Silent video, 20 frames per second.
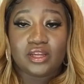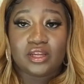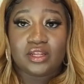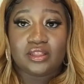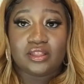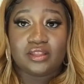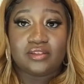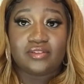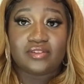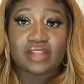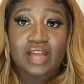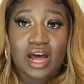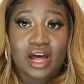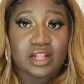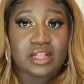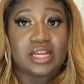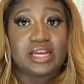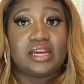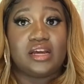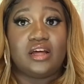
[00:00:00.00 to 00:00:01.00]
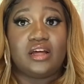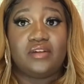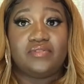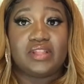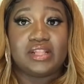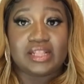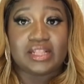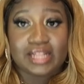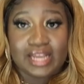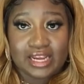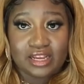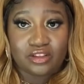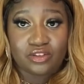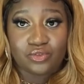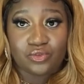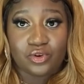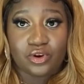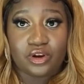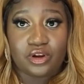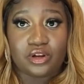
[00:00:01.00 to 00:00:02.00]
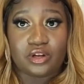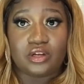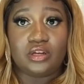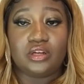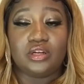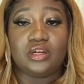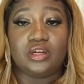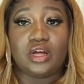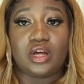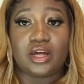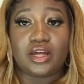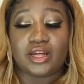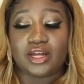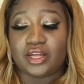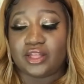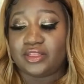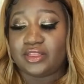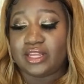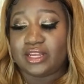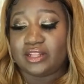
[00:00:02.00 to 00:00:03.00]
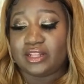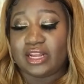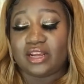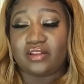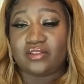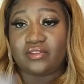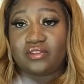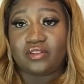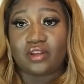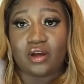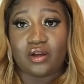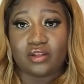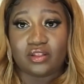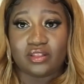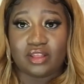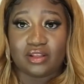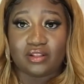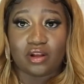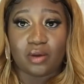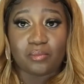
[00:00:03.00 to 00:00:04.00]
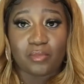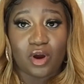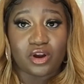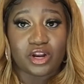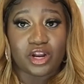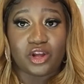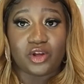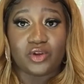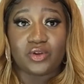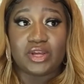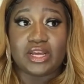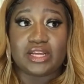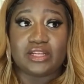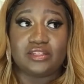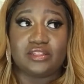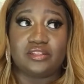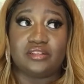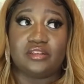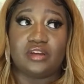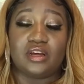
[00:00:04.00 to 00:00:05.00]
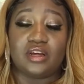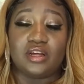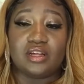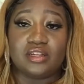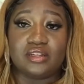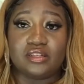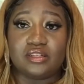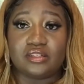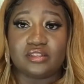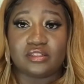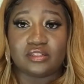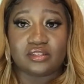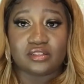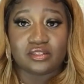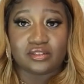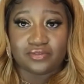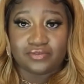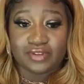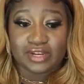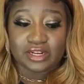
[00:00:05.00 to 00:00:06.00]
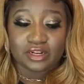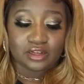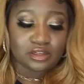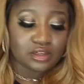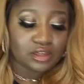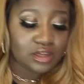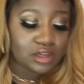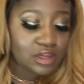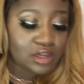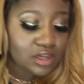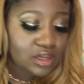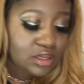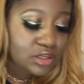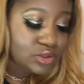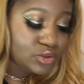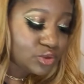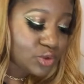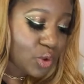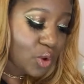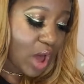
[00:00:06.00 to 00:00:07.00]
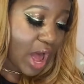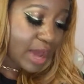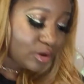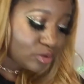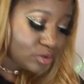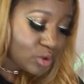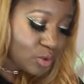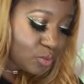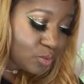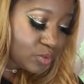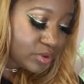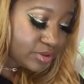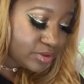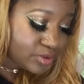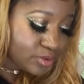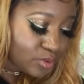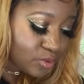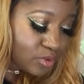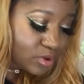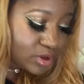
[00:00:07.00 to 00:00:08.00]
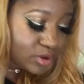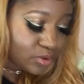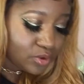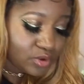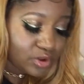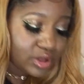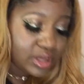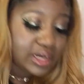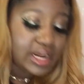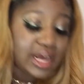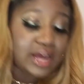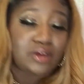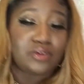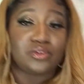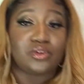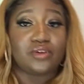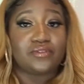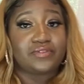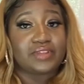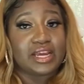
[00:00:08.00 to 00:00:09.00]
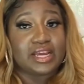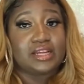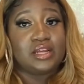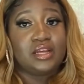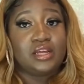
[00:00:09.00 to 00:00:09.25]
the styling of the lace front than Amadio and Sephina. So I don't know what's going on. I don't know if they